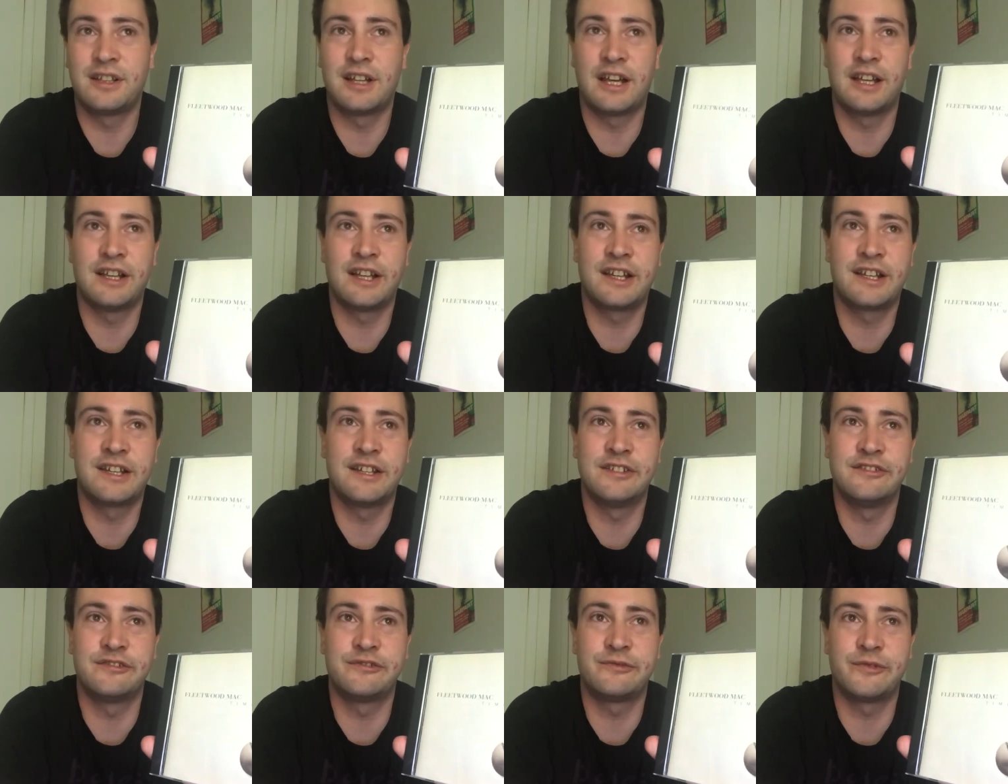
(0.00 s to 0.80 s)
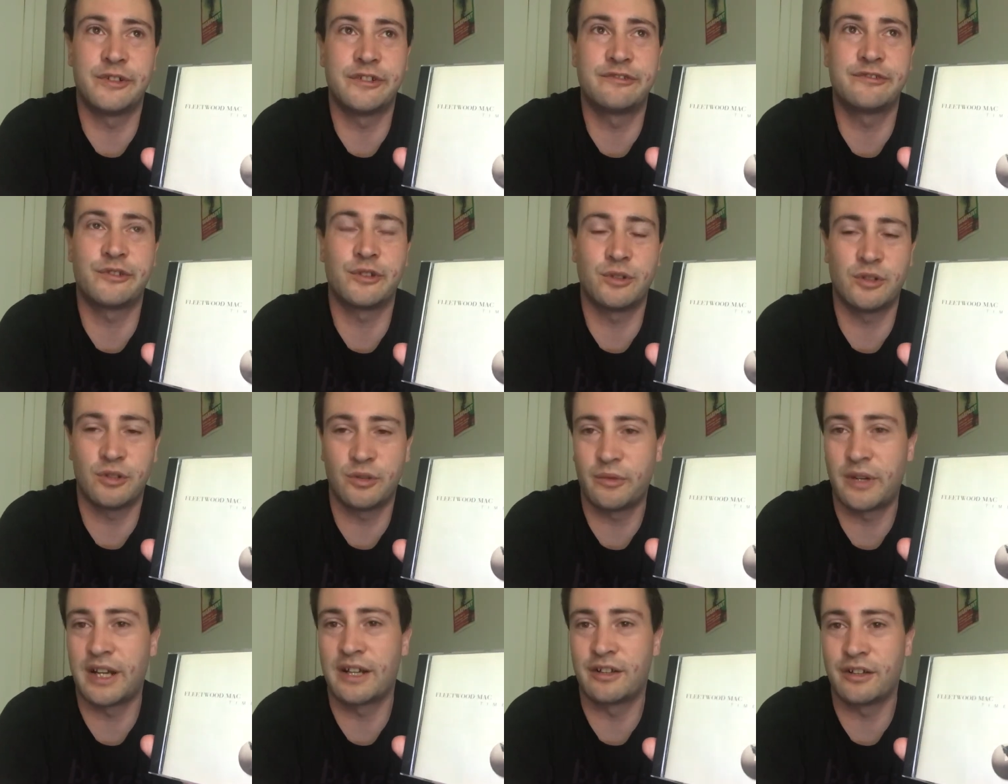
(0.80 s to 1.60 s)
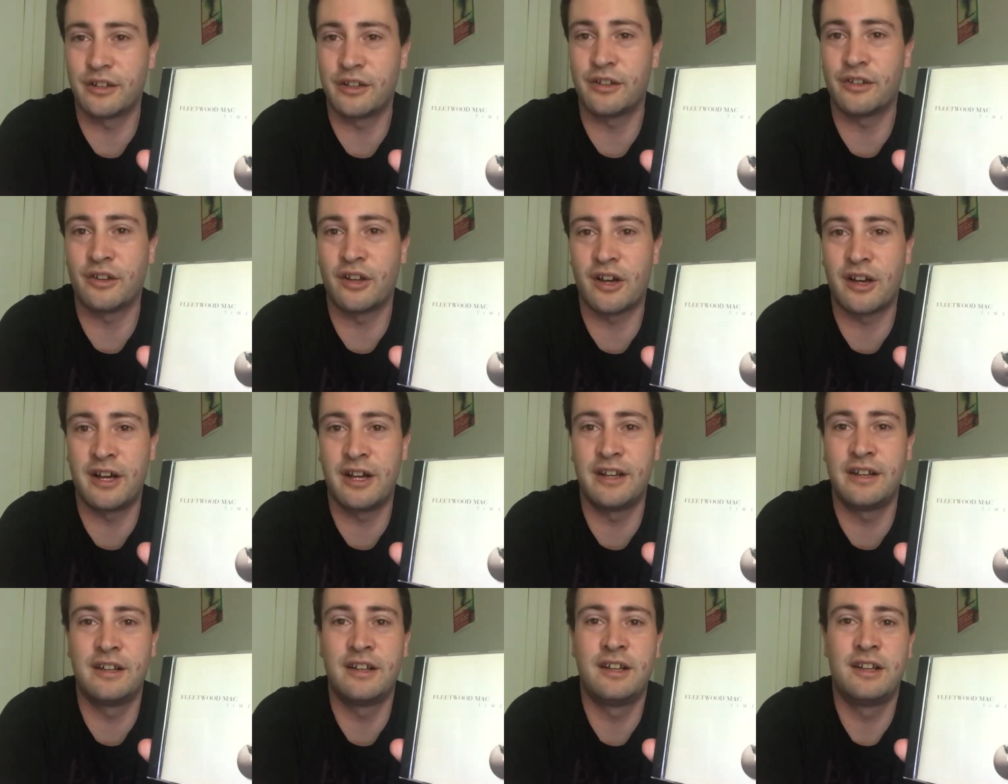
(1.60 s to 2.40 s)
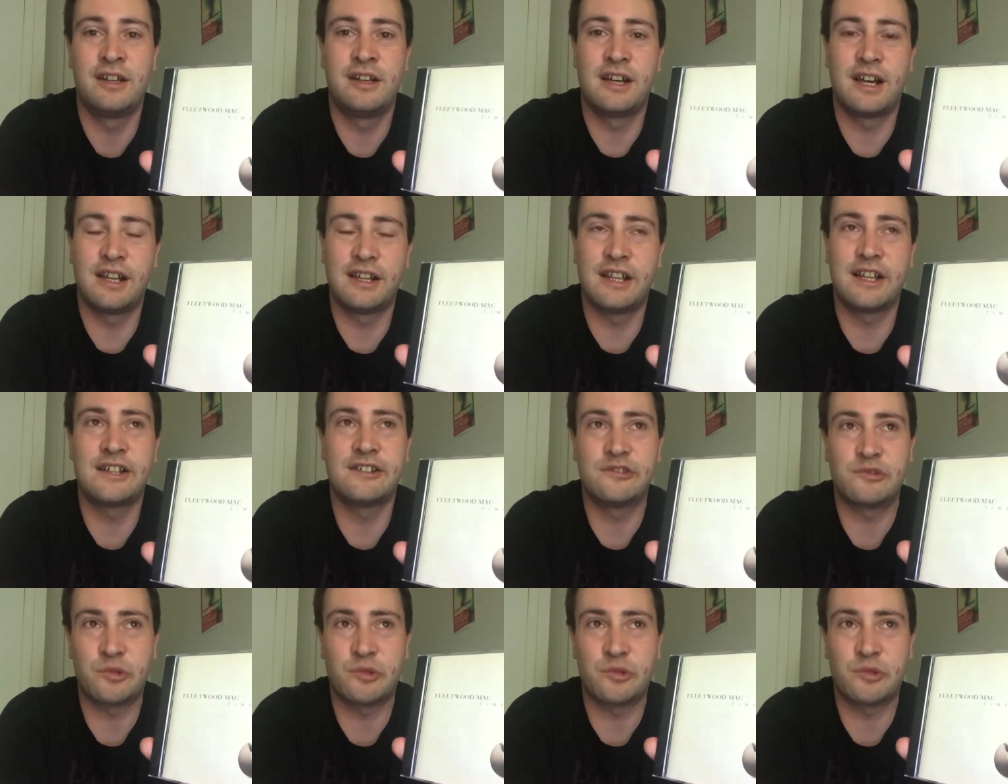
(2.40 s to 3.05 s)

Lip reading: I like his first solo record a lot. I like his